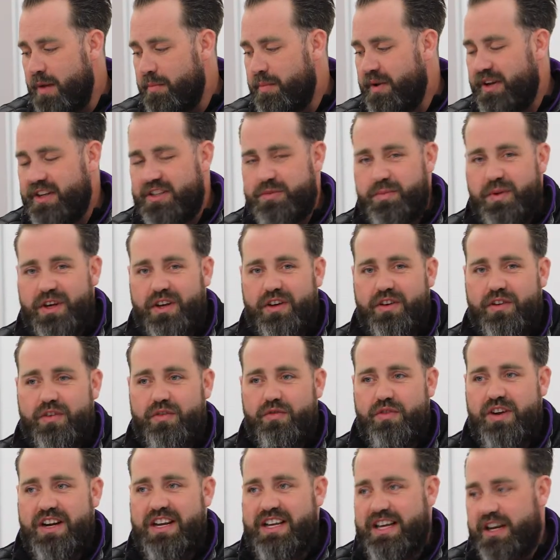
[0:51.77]
But it's
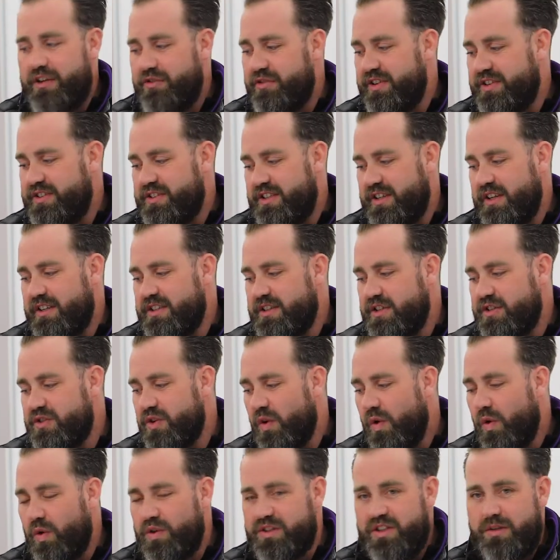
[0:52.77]
been really interesting to
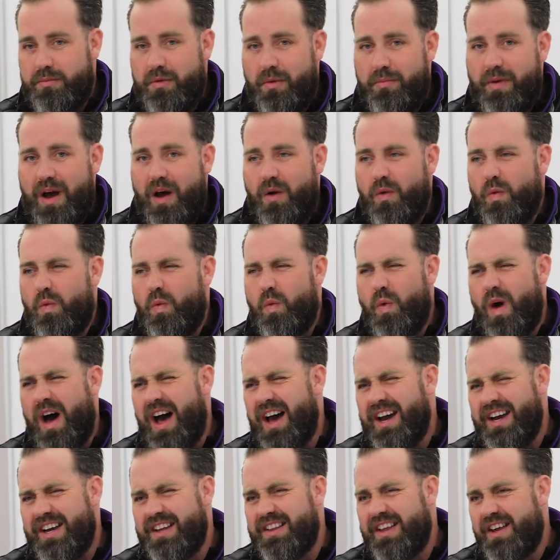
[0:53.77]
talk to them about
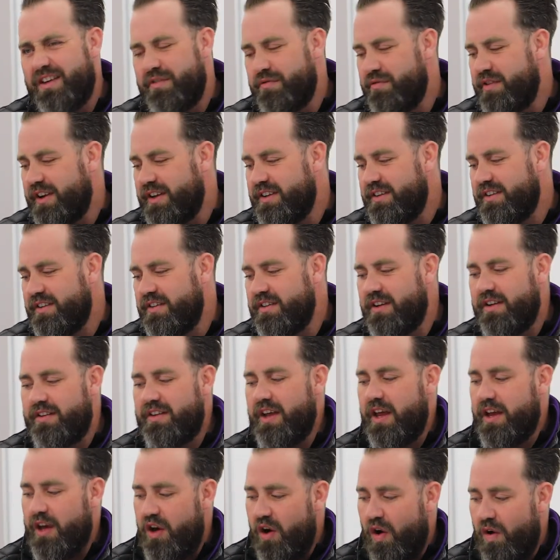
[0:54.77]
why they've written that
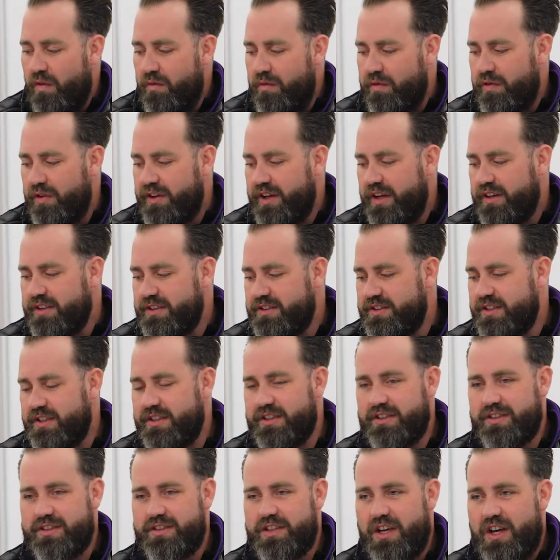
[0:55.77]
they're confident
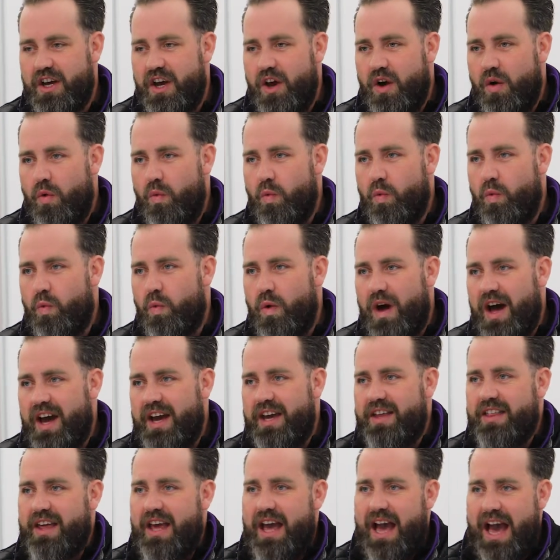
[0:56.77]
and
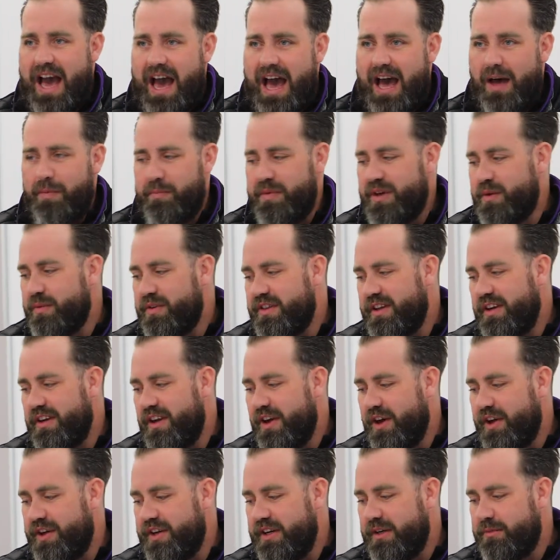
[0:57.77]
why they're happy with the
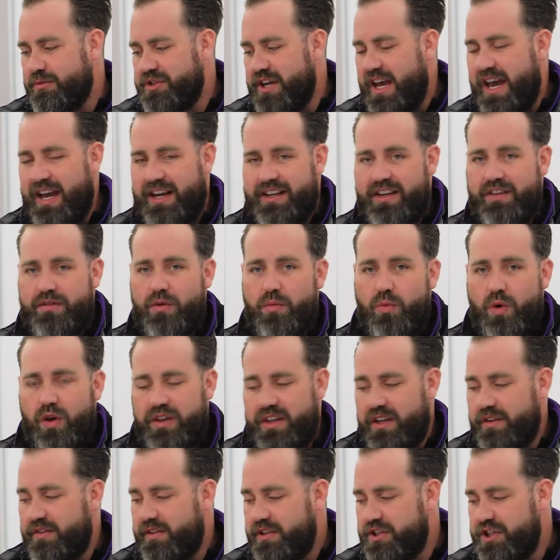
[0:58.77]
learning objective and
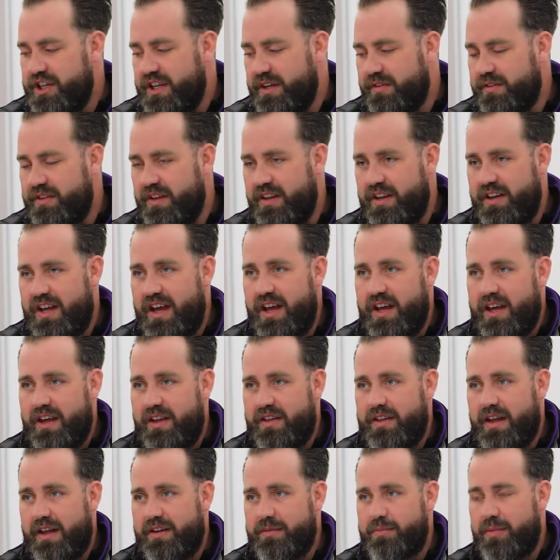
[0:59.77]
what they've achieved today
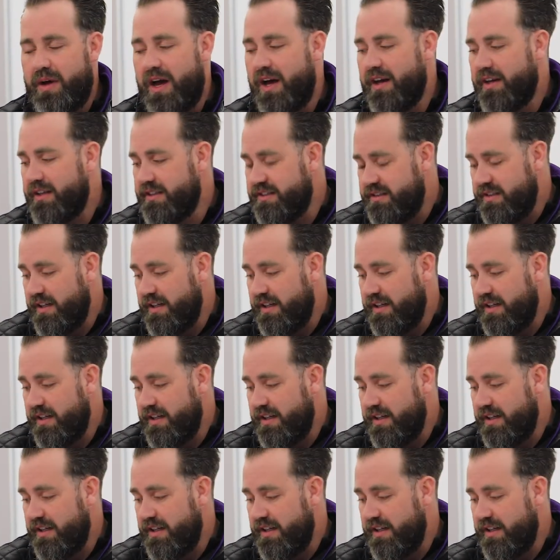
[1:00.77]
in that part in